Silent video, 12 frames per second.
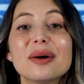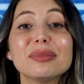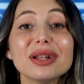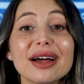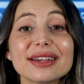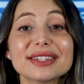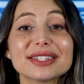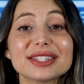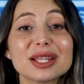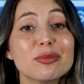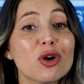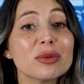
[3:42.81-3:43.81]
Plus,
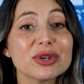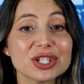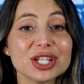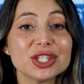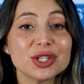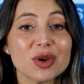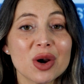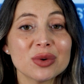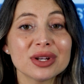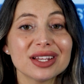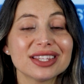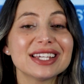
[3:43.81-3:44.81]
the more machines you
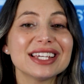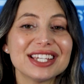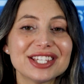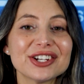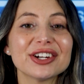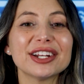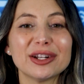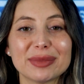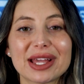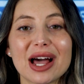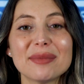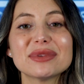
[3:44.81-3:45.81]
own, the easier it'll
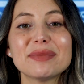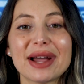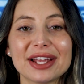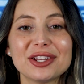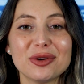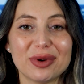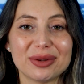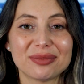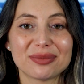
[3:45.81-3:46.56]
become to buy a new one.